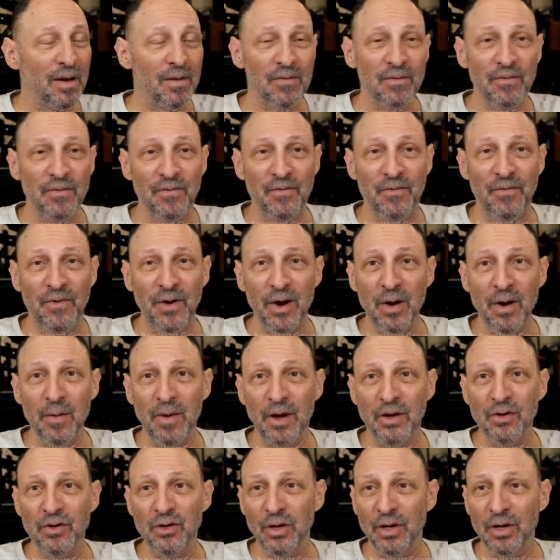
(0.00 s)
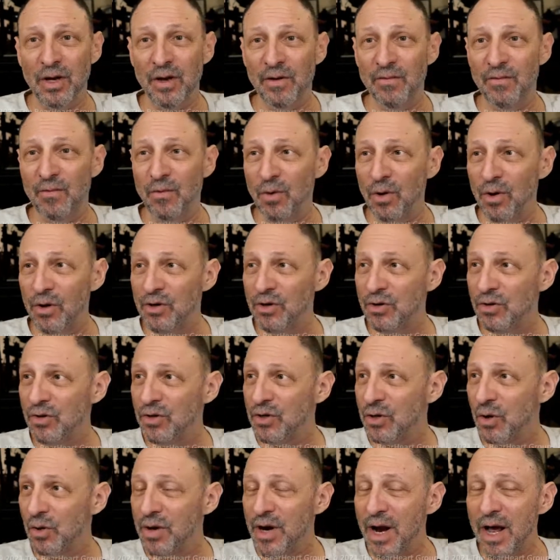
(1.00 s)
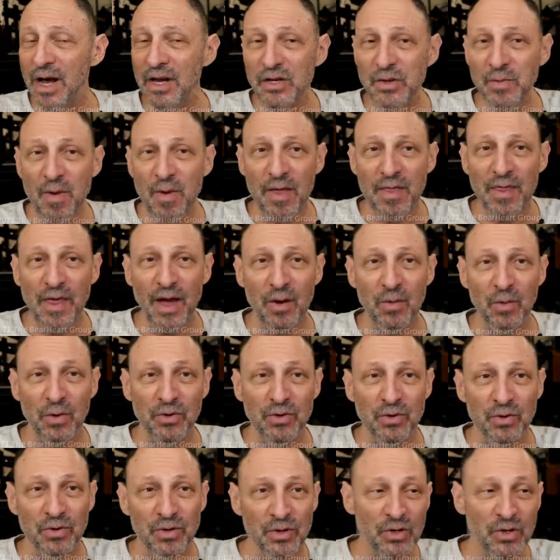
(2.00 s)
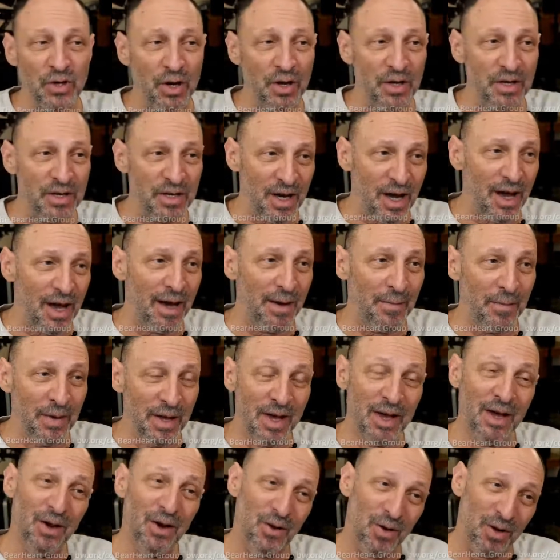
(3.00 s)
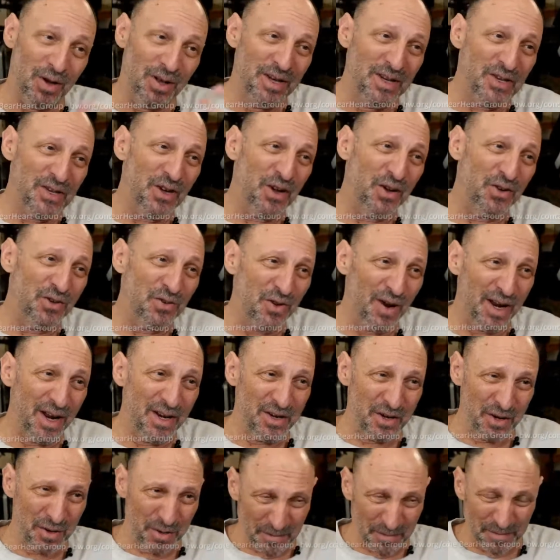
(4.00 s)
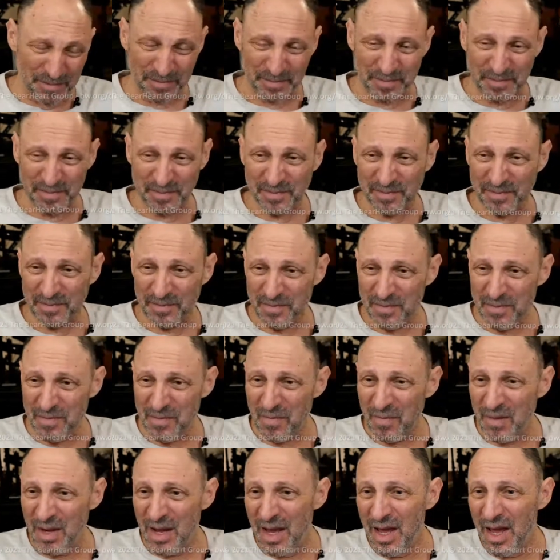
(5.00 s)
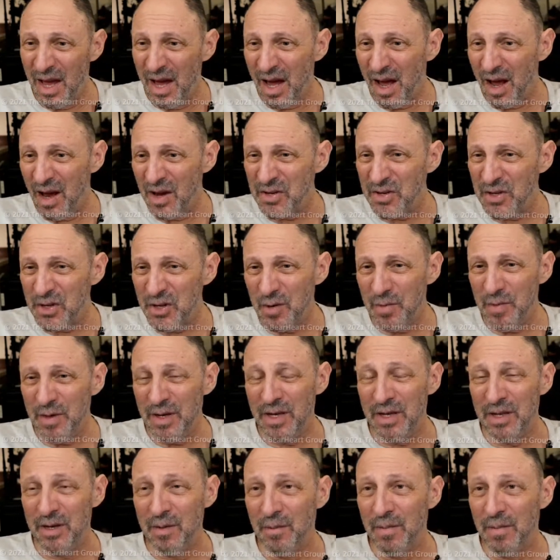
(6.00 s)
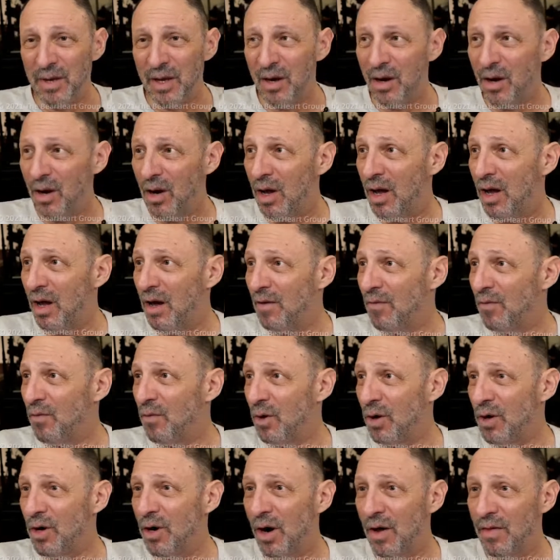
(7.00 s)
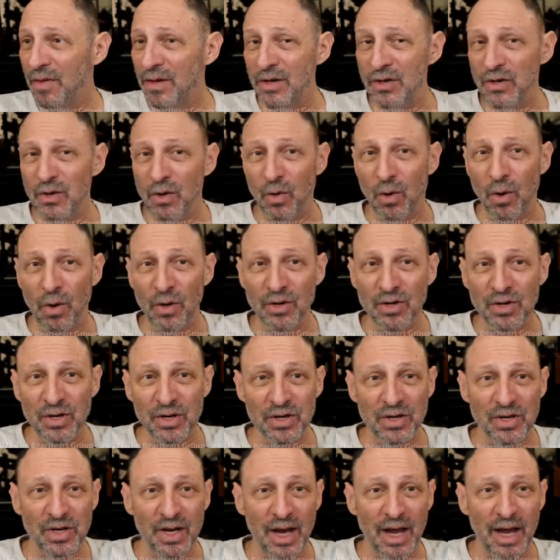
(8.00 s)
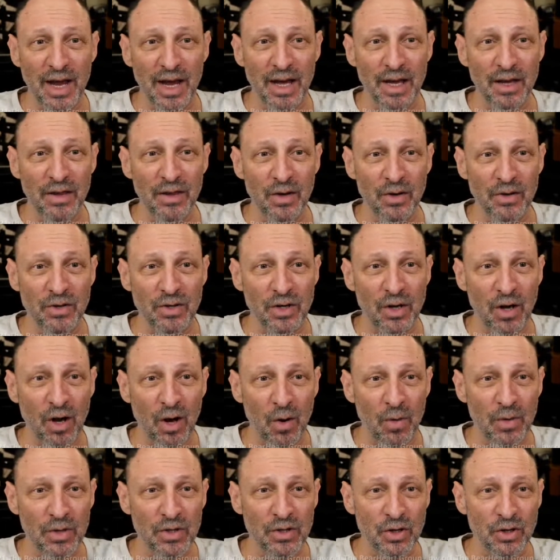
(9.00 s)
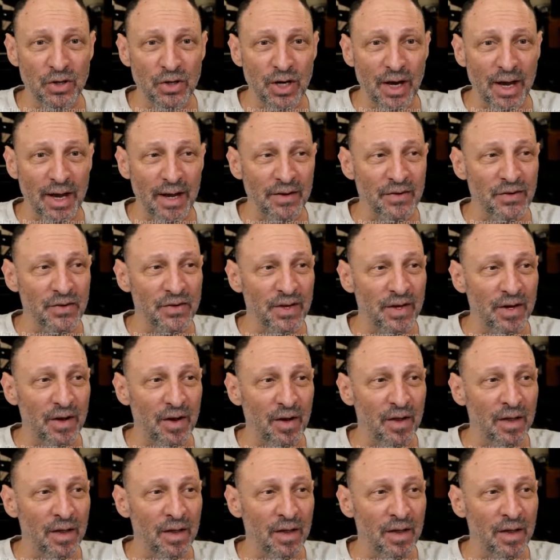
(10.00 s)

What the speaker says: very much looking forward to. So next month I will do this on time, or at least I'll try to. I'll still be in the middle of working on these courses, and there's always a chance that I'll